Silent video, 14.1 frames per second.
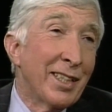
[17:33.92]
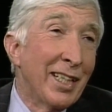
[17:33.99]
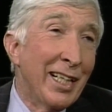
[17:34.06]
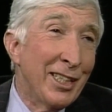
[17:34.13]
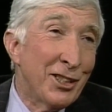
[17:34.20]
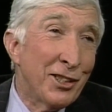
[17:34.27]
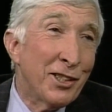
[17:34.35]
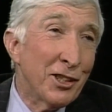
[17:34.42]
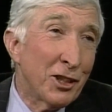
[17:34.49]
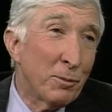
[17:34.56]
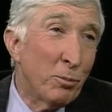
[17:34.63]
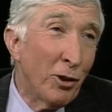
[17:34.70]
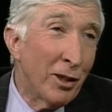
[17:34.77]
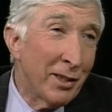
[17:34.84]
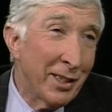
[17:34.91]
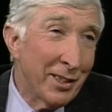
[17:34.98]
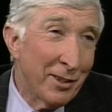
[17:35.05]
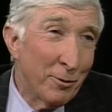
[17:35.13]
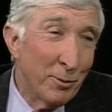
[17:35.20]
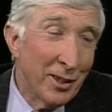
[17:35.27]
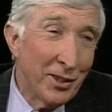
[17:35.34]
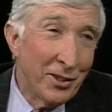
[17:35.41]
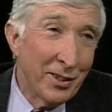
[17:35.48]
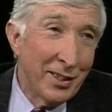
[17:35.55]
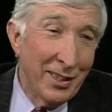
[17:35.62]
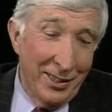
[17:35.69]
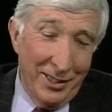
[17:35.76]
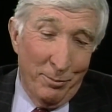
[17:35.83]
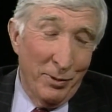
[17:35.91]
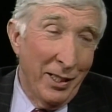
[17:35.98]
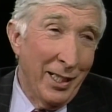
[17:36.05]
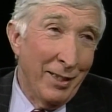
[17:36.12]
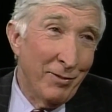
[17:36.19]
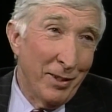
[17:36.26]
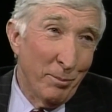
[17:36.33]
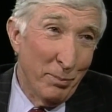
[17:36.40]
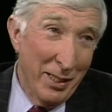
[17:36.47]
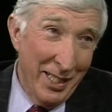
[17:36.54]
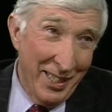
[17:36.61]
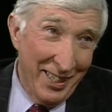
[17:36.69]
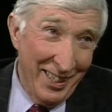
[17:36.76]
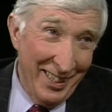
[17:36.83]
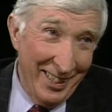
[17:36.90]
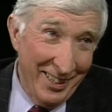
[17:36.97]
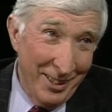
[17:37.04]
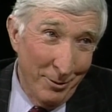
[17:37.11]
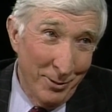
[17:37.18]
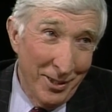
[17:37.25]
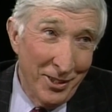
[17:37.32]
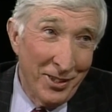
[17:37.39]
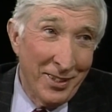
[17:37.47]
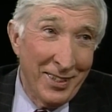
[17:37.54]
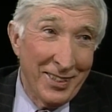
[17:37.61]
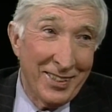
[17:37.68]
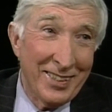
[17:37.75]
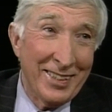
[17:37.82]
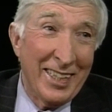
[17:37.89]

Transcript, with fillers: guys despoiling the wilderness, behaving badly but in the wilderness.